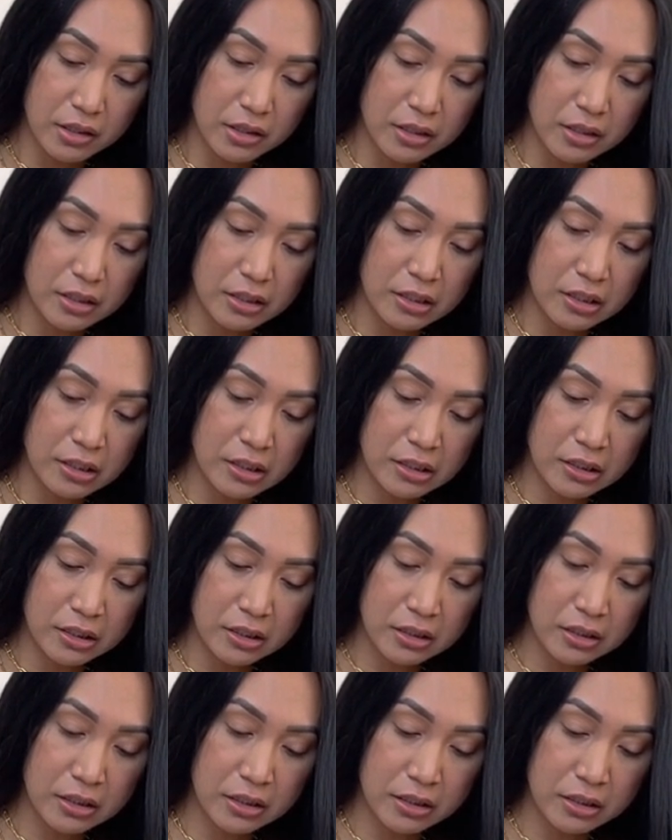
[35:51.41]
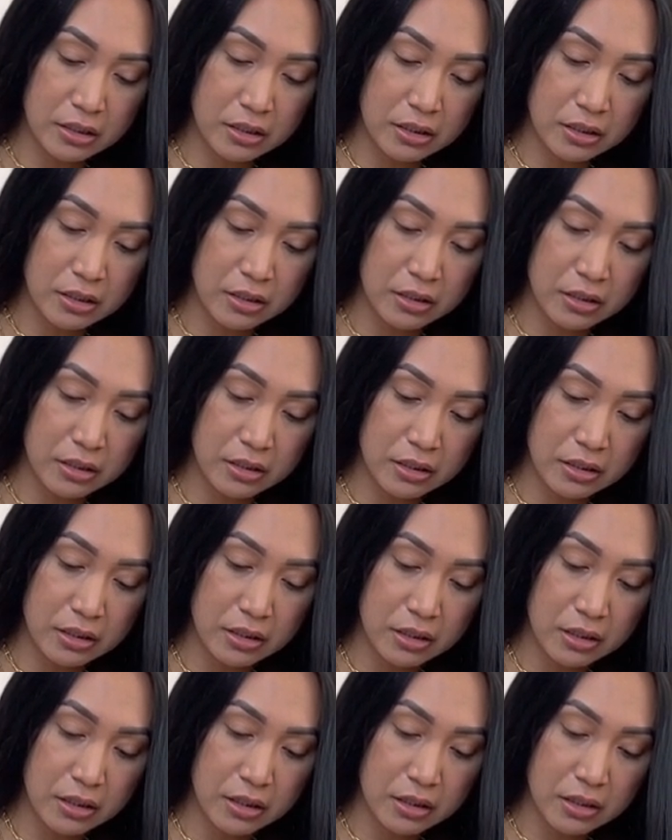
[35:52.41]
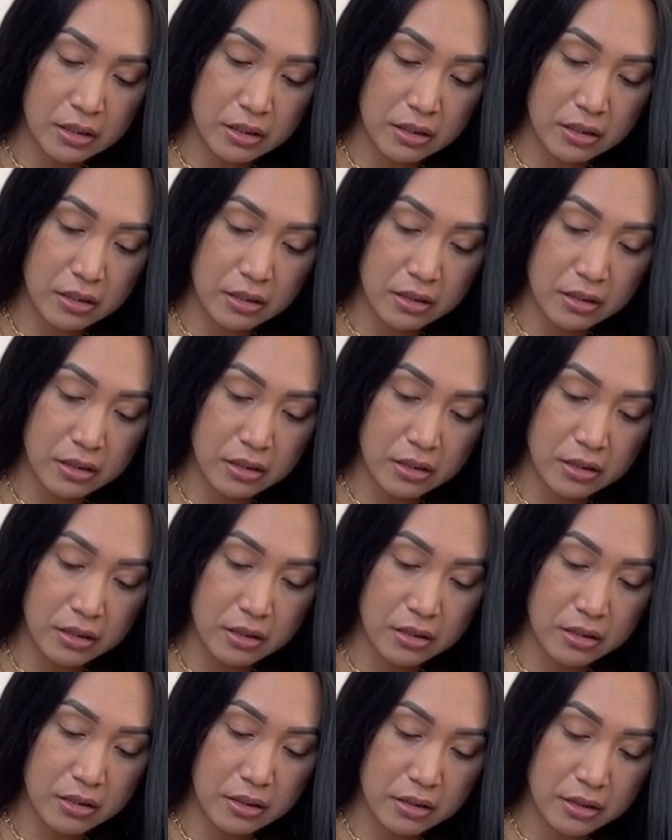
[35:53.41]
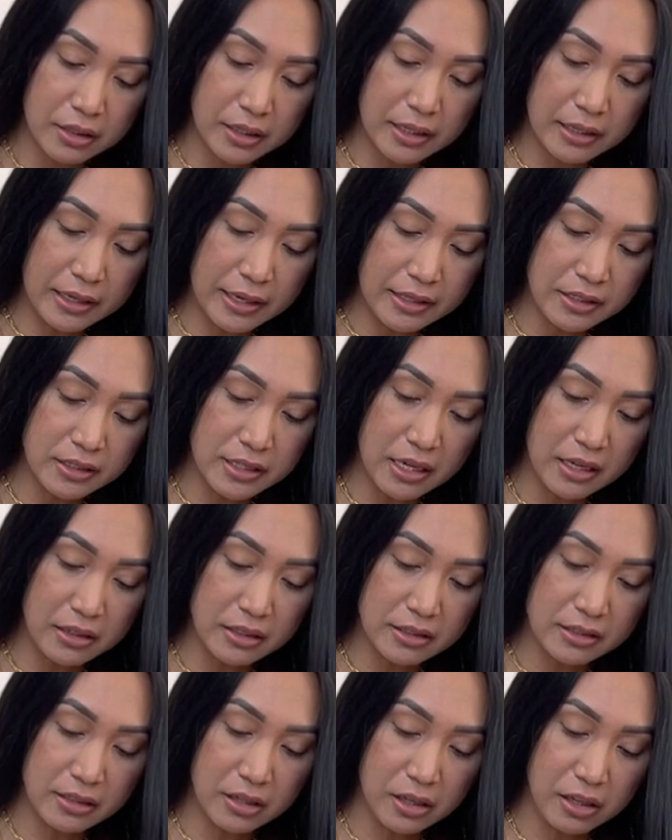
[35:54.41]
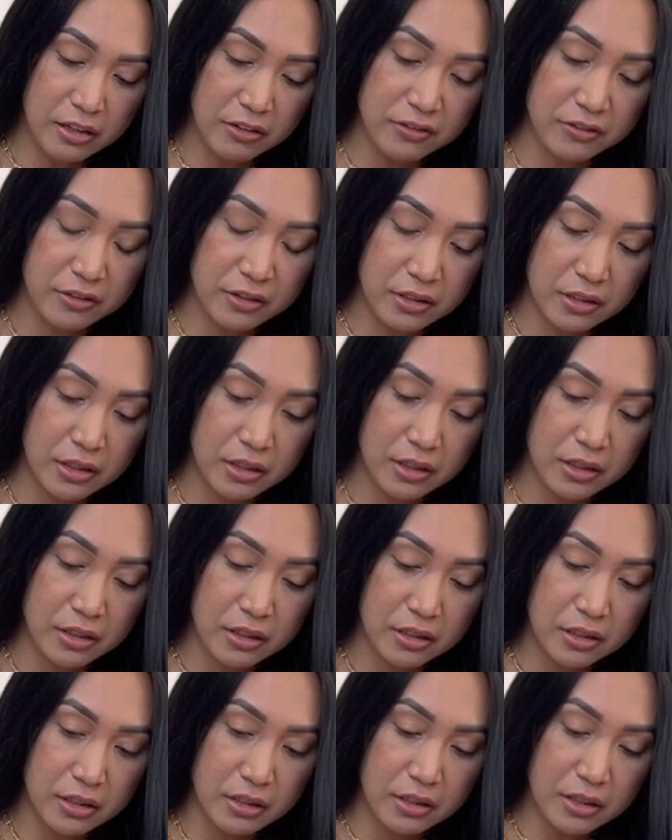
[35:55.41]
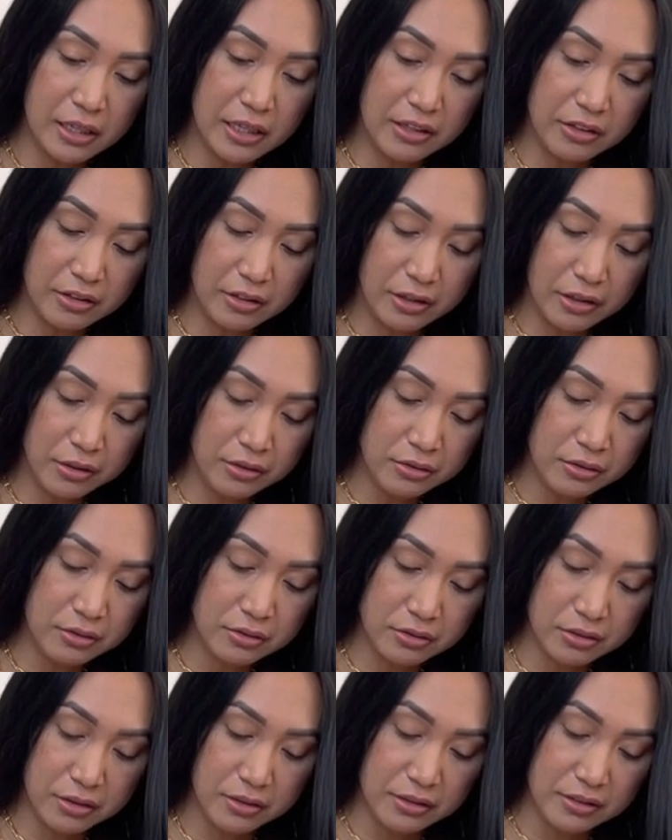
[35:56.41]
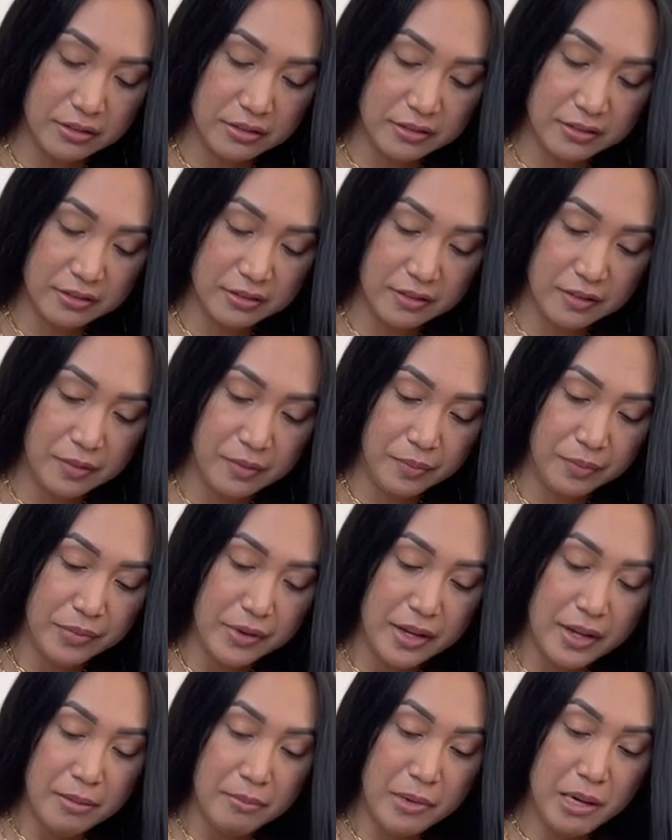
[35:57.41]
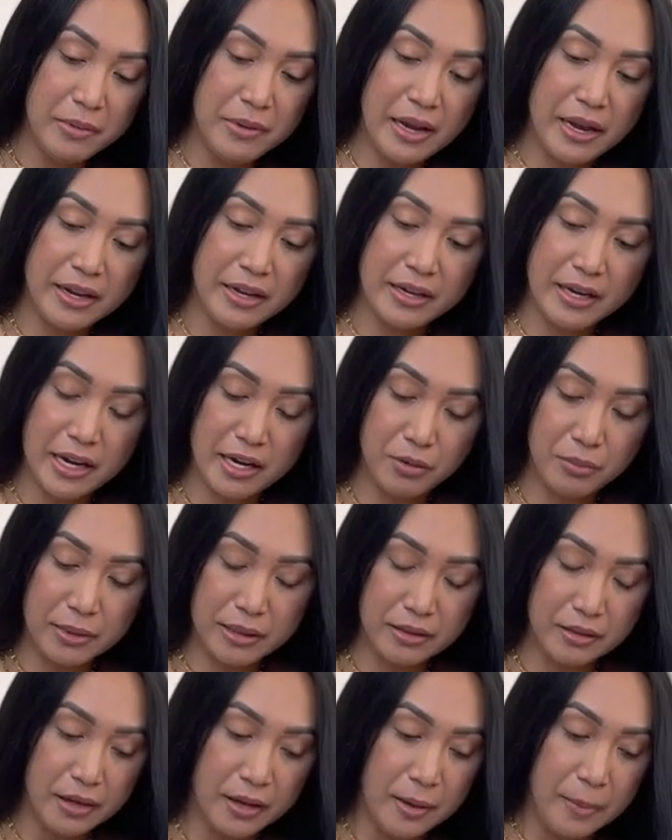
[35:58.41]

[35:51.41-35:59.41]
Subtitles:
Can I take this off? I don't know. Maybe I can, but